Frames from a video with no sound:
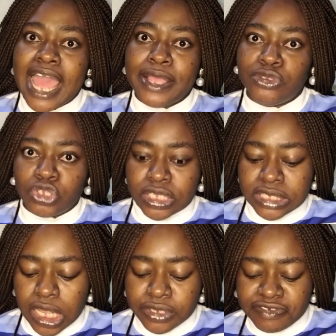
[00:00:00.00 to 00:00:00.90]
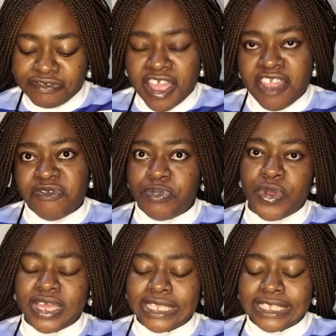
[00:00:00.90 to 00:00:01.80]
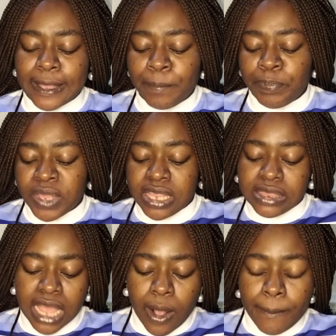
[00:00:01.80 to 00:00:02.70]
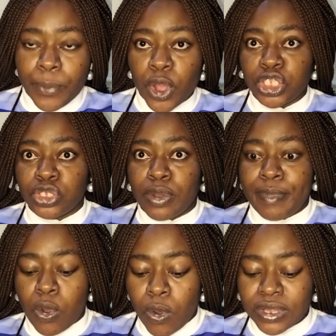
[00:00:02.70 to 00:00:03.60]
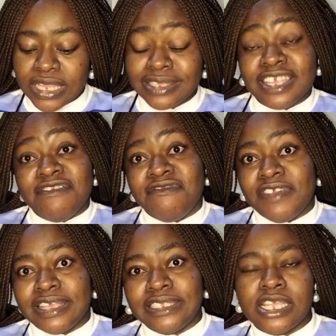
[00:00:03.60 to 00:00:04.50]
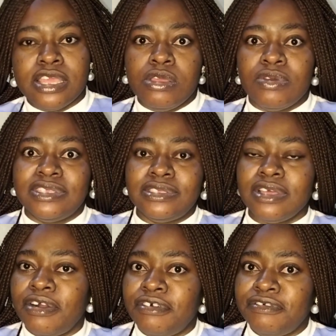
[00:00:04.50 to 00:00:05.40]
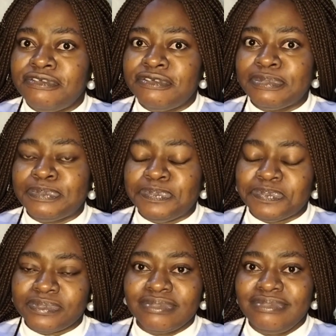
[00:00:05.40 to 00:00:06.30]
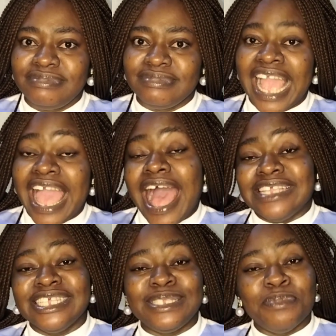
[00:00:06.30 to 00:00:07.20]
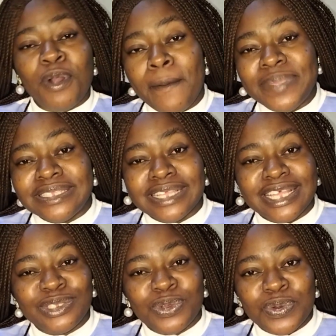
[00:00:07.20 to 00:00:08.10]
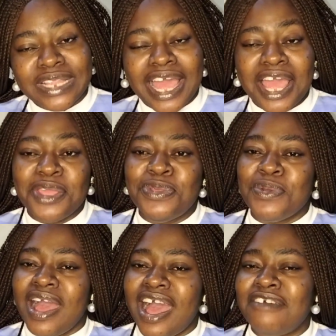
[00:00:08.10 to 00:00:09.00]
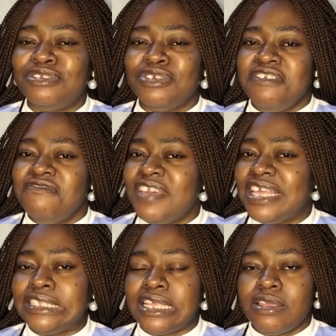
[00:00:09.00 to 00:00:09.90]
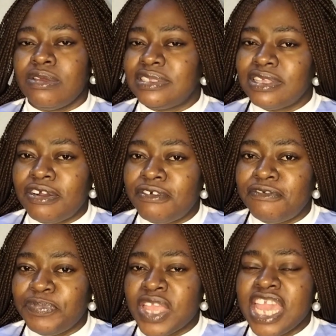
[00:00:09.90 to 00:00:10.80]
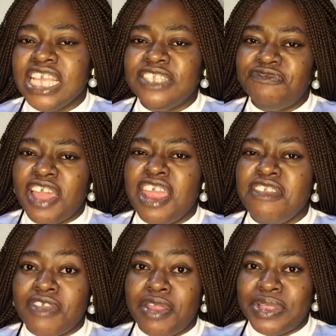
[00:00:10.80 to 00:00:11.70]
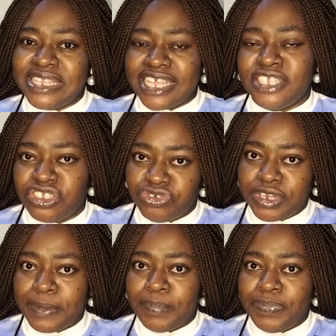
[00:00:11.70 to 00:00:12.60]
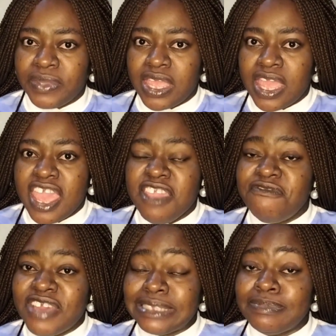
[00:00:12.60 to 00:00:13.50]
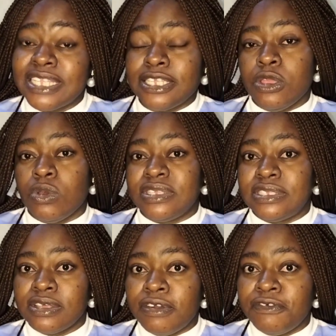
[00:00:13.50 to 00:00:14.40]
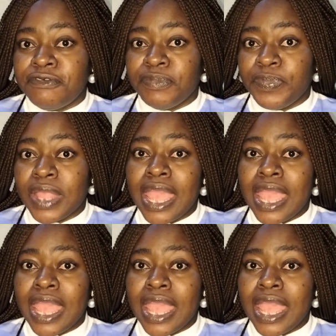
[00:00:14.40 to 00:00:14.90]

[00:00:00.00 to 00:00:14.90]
I jot down the 5 points. Now, point number one is invest in yourself. As a small business owner, you have to invest in yourself. It's very, very necessary. Investment in yourself.